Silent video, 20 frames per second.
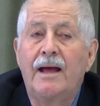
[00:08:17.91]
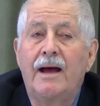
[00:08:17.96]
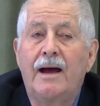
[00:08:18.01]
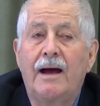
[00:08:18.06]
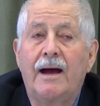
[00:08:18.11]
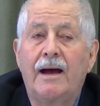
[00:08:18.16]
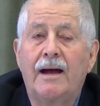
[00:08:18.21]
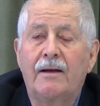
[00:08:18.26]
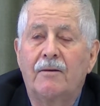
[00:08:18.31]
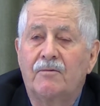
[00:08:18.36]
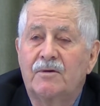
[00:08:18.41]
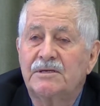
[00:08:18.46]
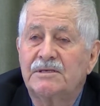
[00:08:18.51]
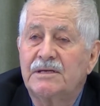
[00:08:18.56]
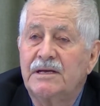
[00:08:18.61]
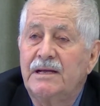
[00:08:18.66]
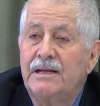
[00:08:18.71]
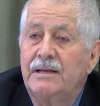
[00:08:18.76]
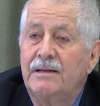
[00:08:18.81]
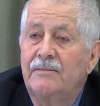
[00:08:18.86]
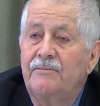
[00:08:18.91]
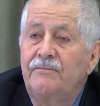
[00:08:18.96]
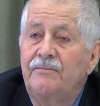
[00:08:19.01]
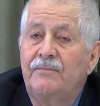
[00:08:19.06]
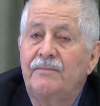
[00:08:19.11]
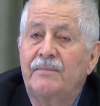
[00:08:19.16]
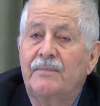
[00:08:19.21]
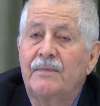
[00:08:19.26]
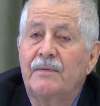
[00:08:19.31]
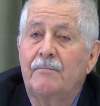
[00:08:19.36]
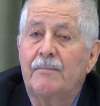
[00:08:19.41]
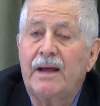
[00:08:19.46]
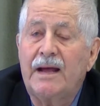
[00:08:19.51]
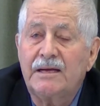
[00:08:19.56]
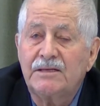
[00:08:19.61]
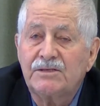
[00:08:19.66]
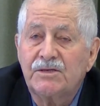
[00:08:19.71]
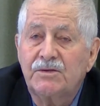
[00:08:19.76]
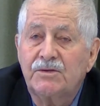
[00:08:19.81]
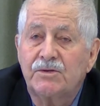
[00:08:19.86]
Uh, it was in
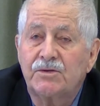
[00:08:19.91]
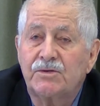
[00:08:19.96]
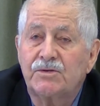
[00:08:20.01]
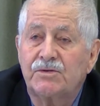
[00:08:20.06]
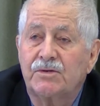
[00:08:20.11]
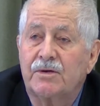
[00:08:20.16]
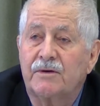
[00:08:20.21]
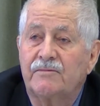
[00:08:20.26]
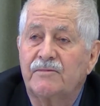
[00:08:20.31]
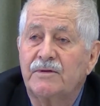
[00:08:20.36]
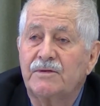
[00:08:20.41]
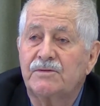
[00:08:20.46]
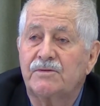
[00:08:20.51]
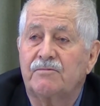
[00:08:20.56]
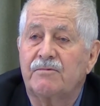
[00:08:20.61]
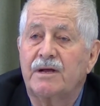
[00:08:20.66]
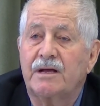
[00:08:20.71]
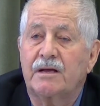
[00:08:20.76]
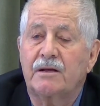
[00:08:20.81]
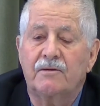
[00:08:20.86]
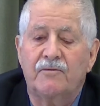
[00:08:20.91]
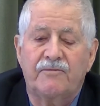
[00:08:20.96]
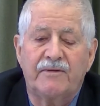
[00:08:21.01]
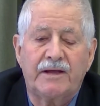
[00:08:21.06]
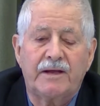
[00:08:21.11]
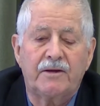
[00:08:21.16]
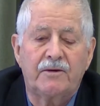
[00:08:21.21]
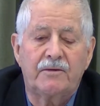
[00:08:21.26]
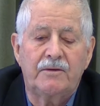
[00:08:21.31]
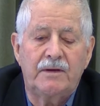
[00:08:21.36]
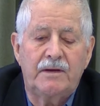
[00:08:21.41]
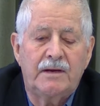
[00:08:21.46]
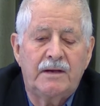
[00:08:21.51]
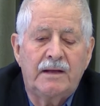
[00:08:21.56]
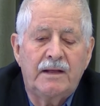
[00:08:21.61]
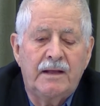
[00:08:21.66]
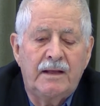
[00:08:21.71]
passenger service reconfigured.